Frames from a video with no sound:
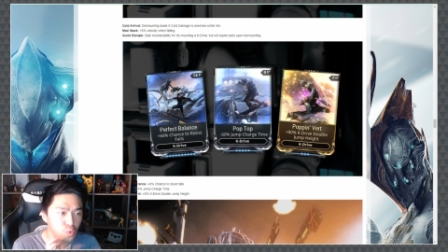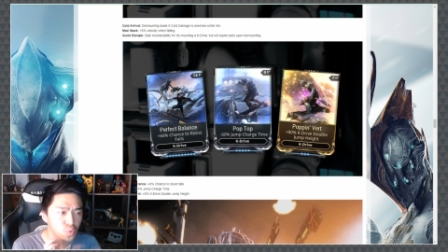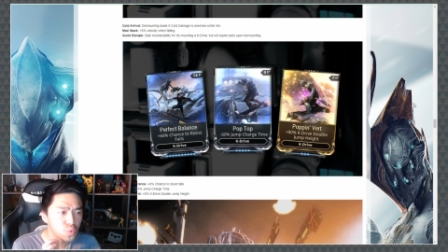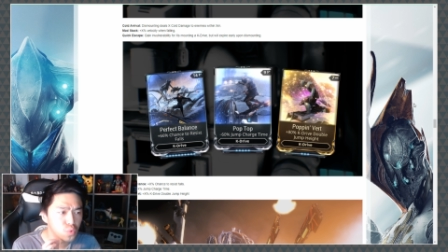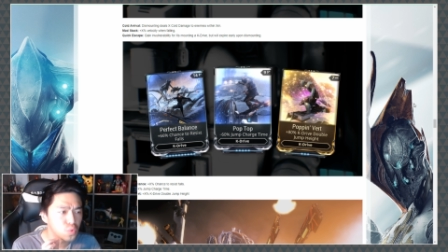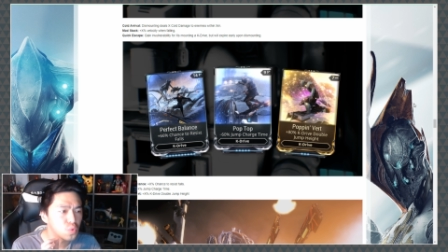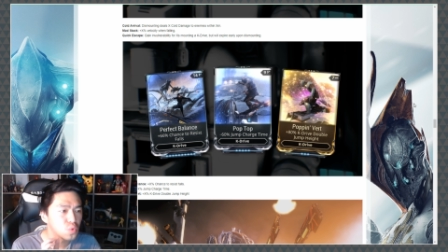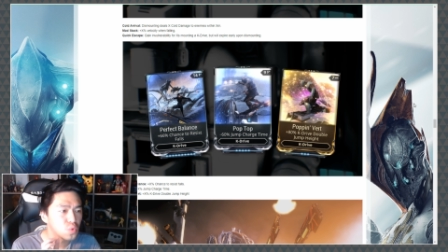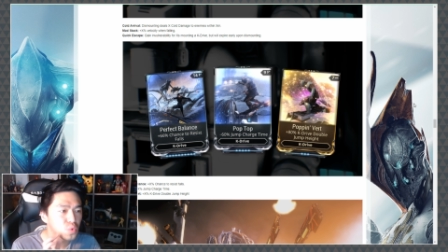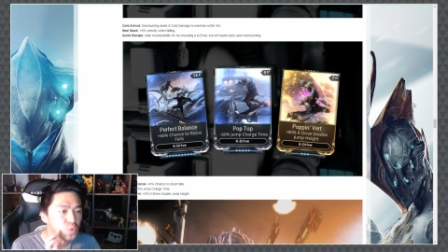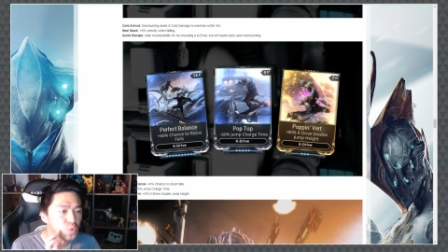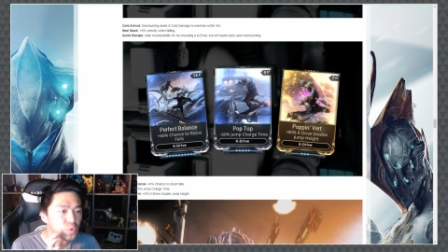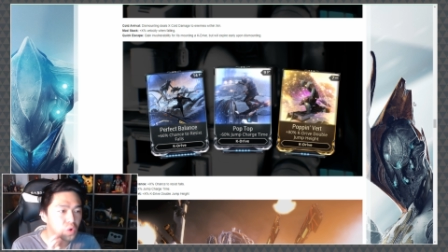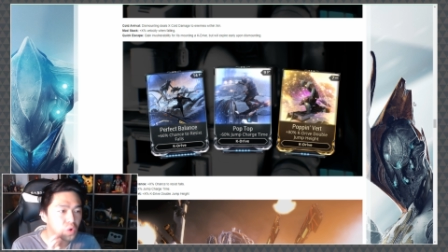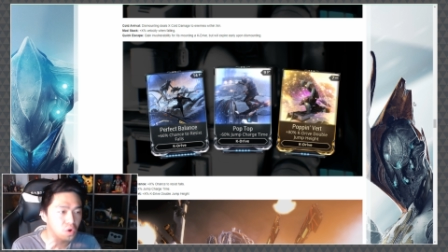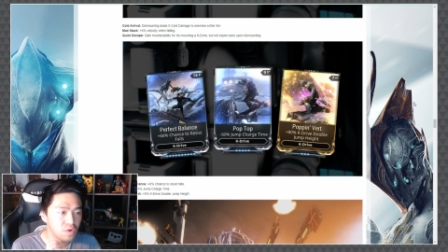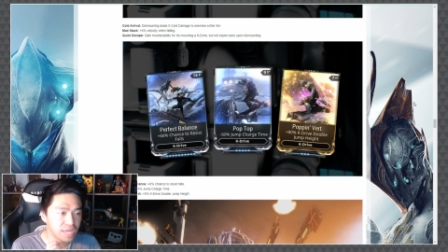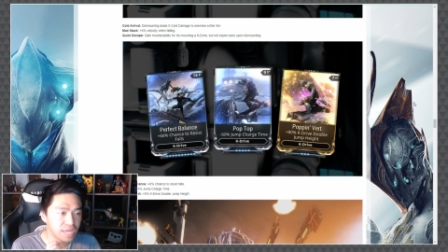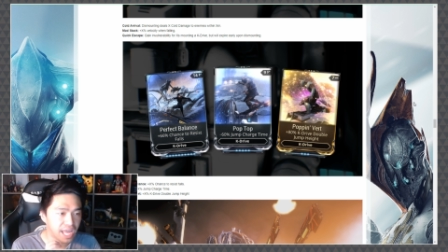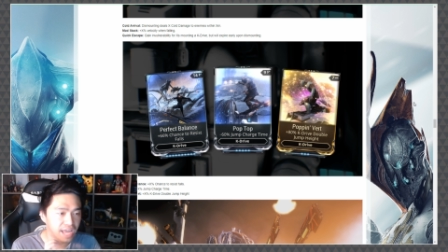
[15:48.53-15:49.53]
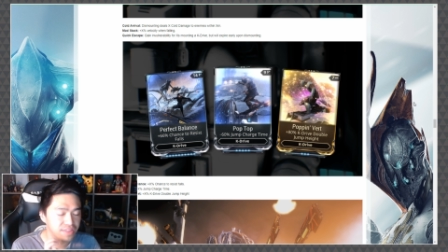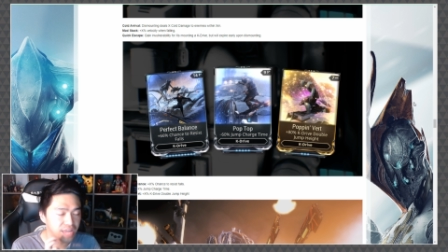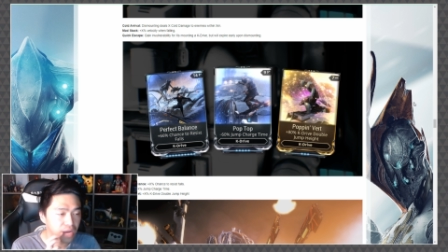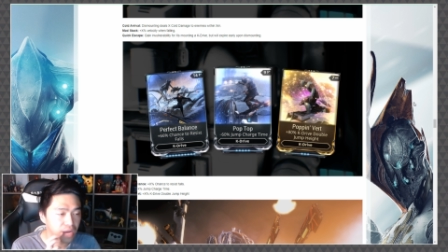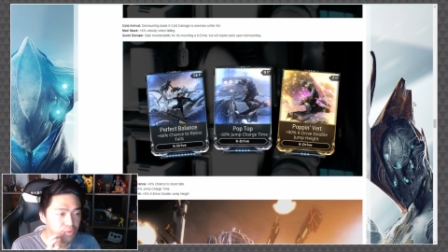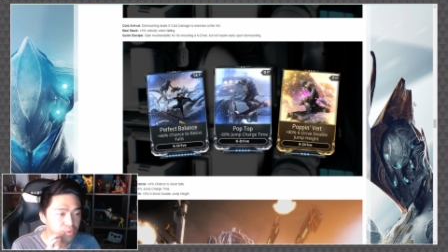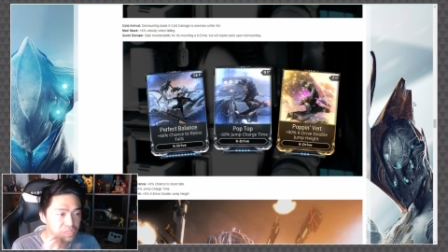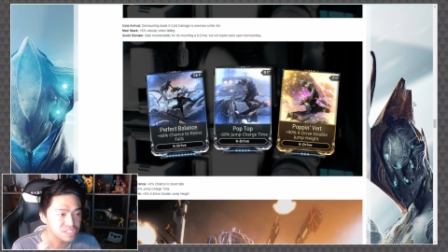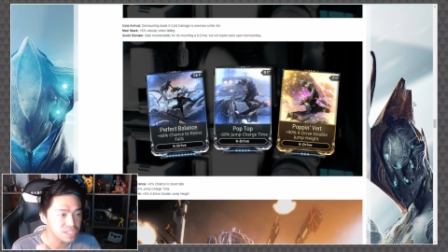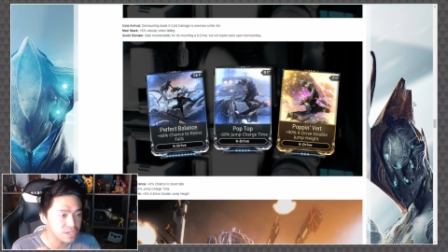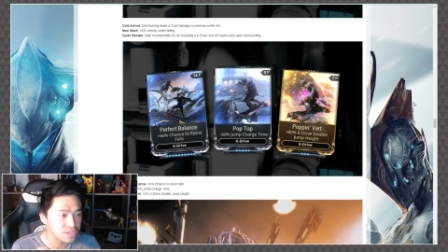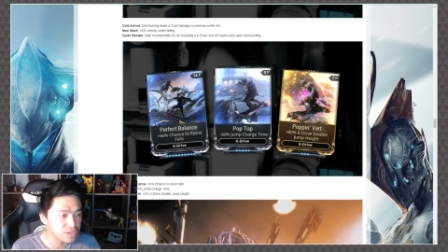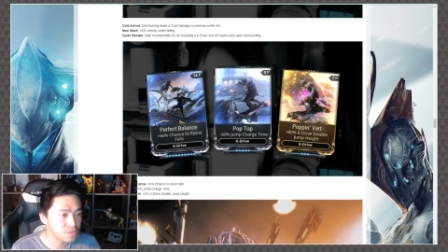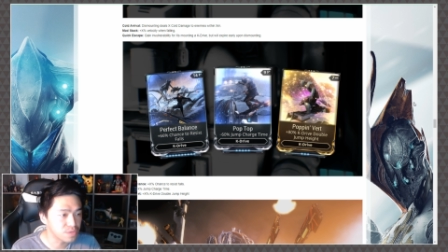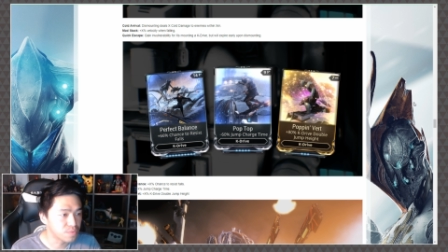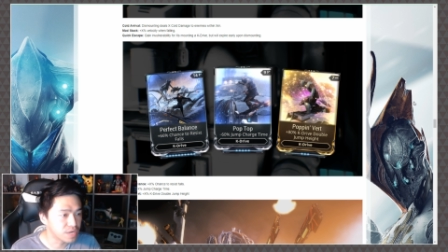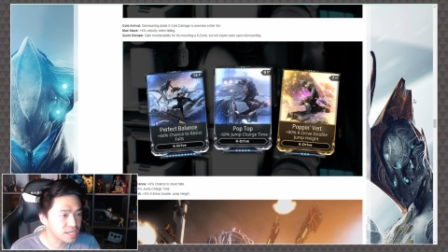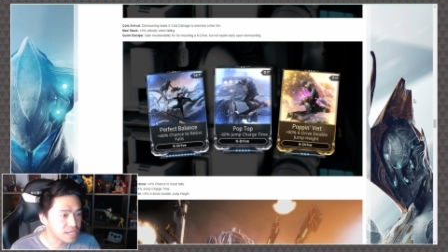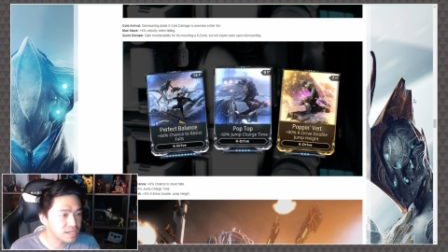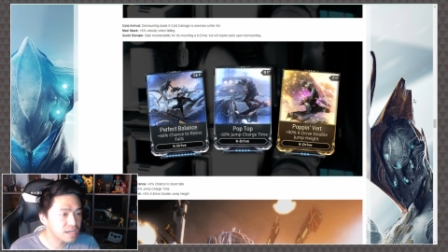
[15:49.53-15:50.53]
Ooh, okay, that one's a good
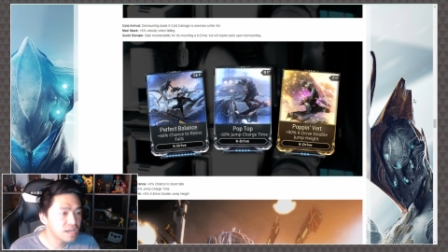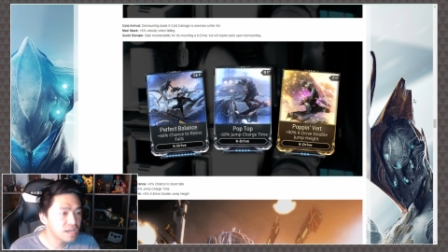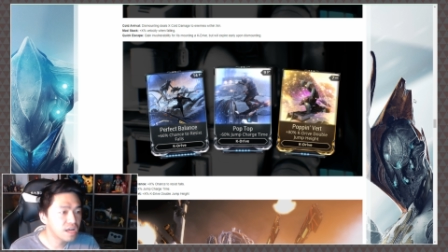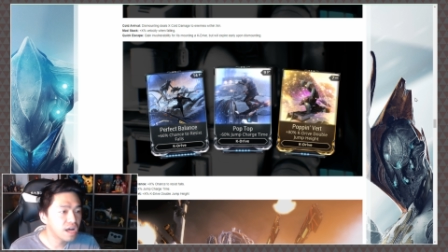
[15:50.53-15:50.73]
one.